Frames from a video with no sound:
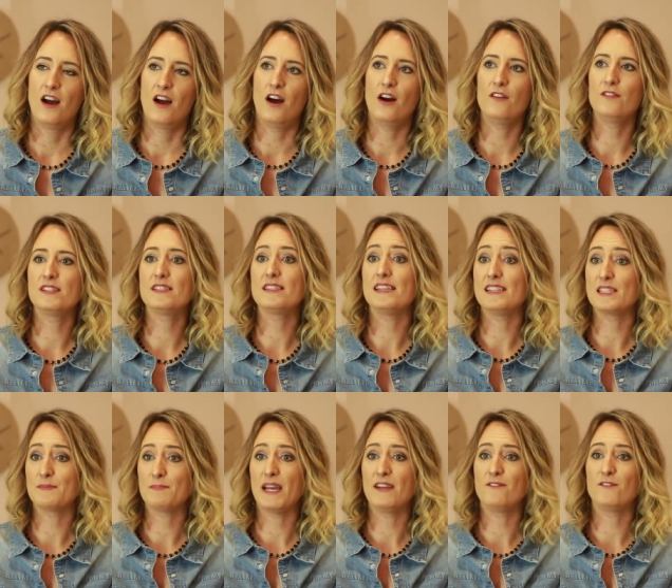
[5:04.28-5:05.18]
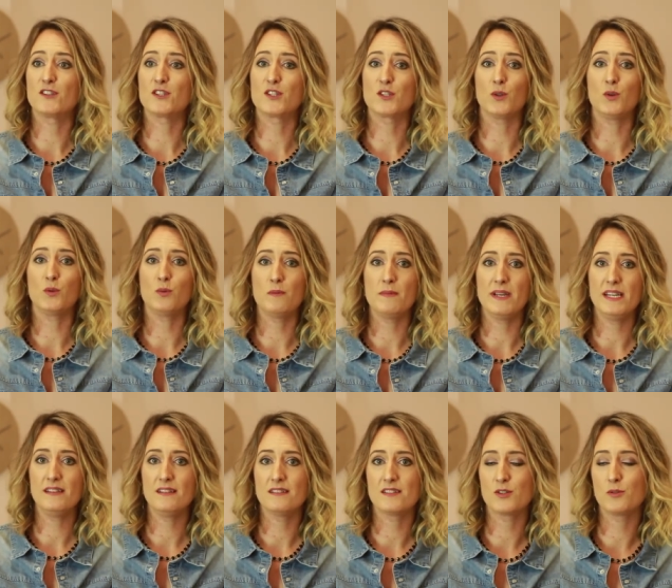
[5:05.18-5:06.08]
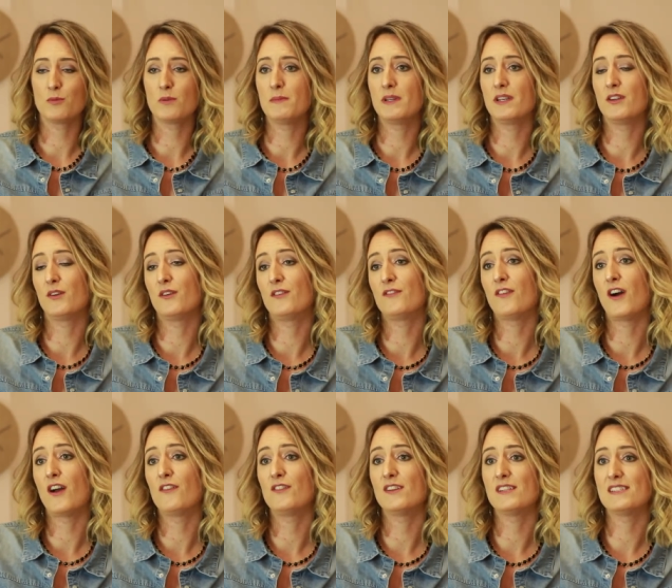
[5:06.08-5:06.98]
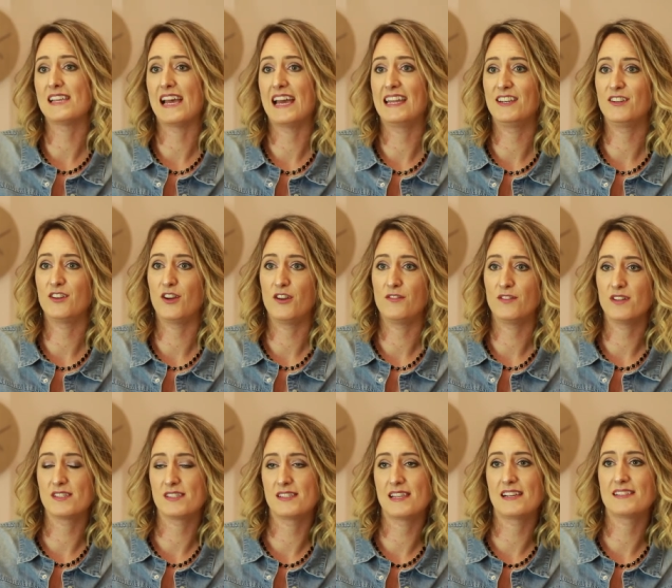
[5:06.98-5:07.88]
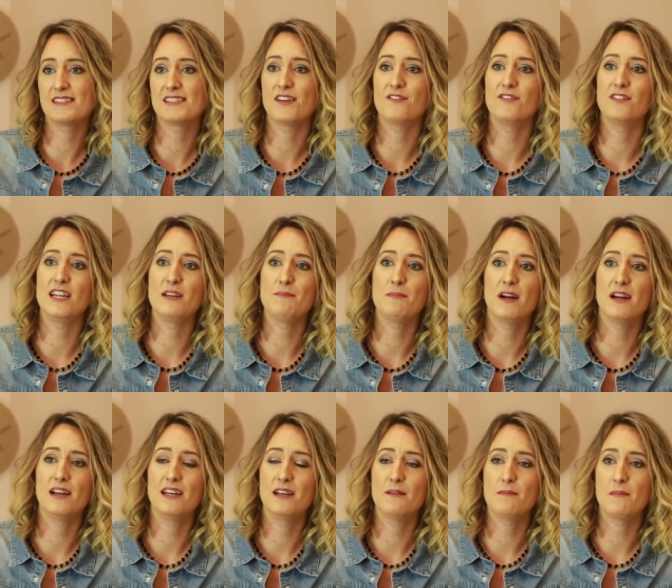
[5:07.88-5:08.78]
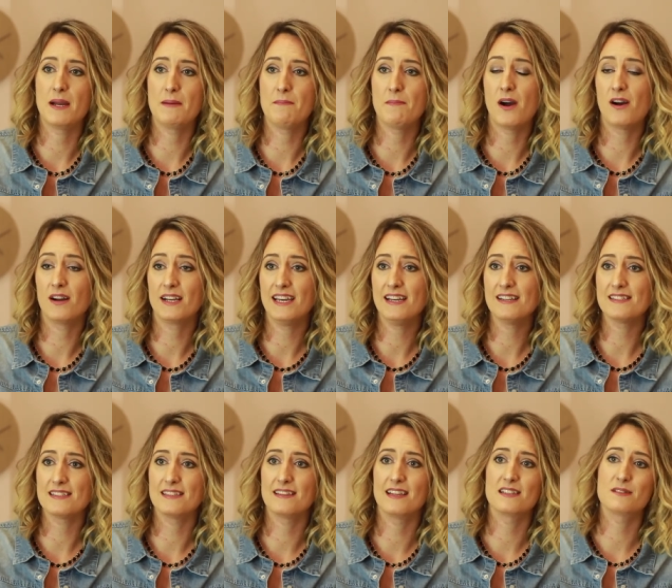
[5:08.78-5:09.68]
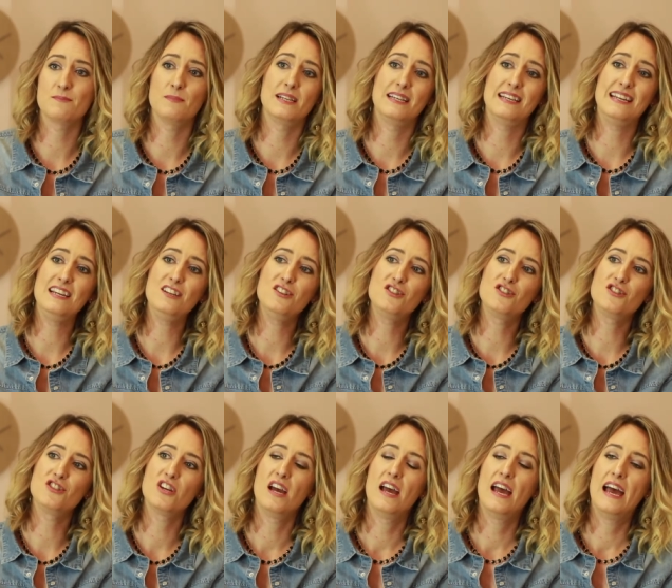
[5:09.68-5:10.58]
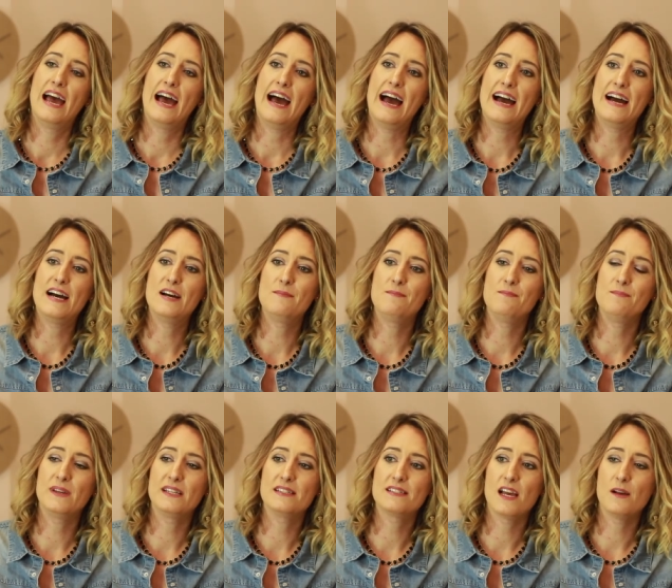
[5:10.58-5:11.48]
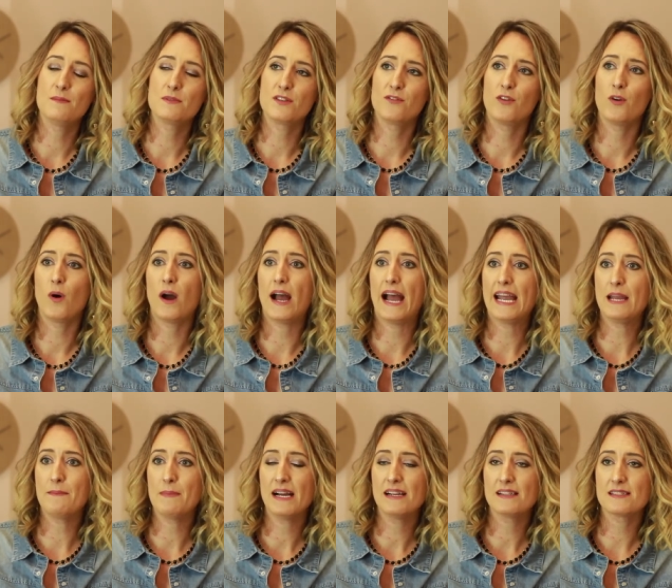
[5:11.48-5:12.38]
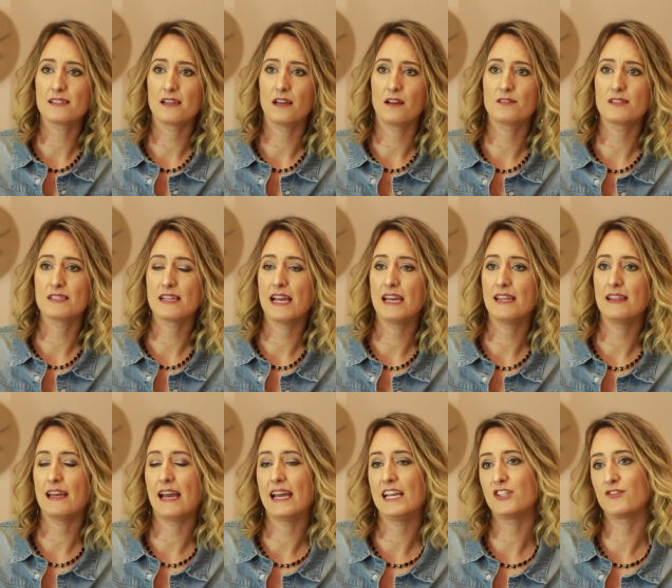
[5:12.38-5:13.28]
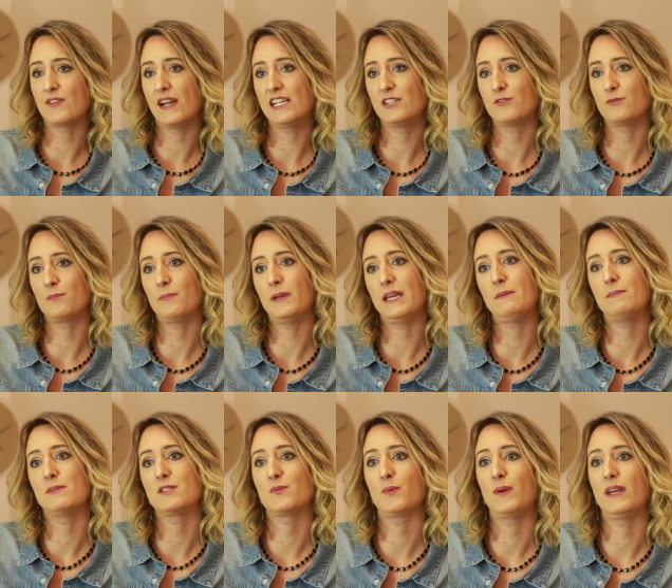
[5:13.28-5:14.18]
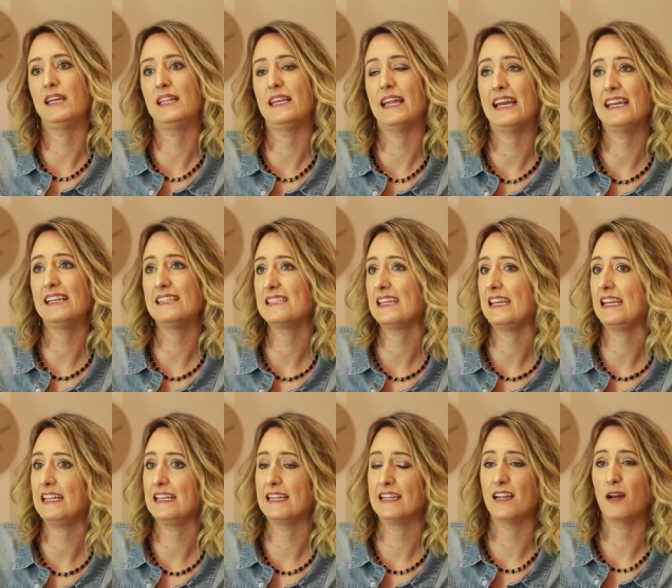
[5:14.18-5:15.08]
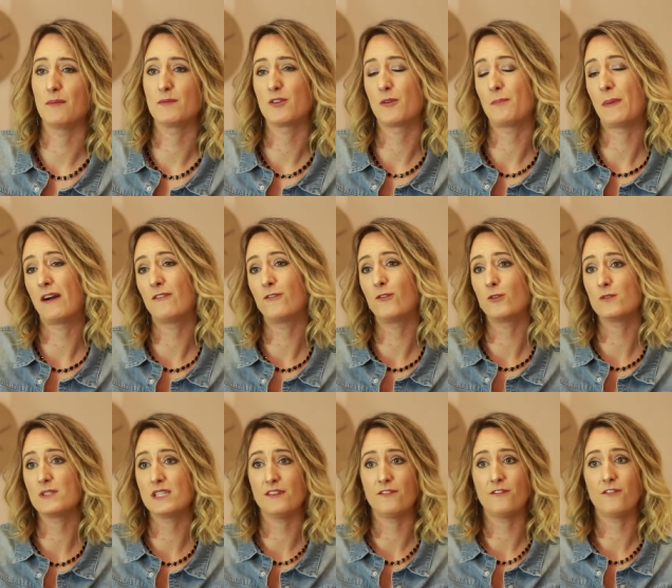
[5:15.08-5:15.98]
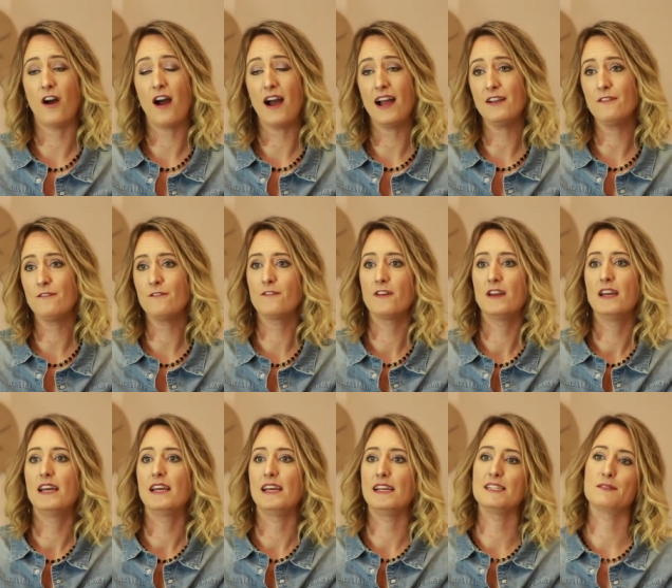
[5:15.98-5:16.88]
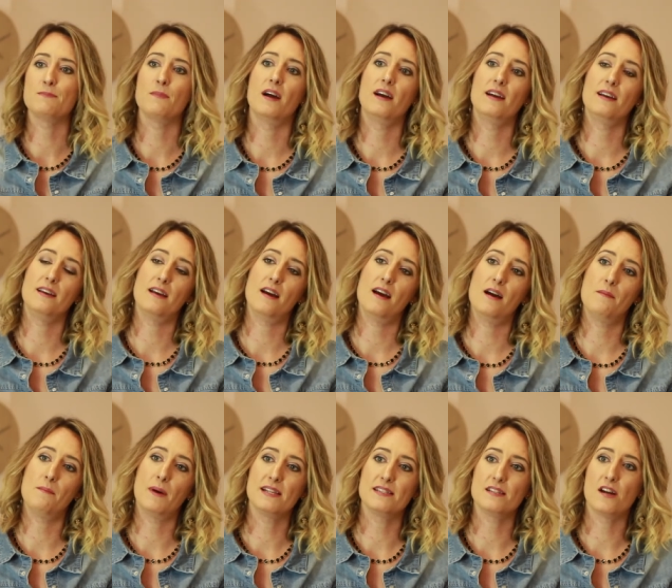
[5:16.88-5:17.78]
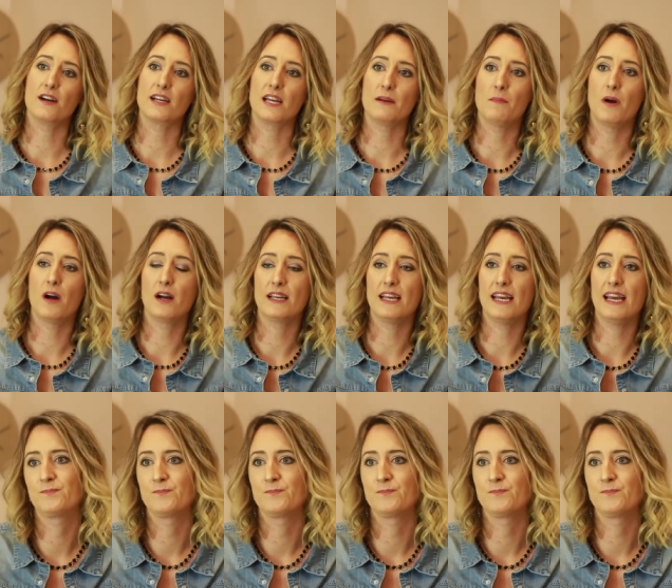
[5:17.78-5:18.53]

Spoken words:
Obviously, it's made for tall women who are 5'10" and over, so that's definitely my market and that's my niche. In terms of who I aim at, so I'd say the age range would be between 18 and up to about 45 is my target market.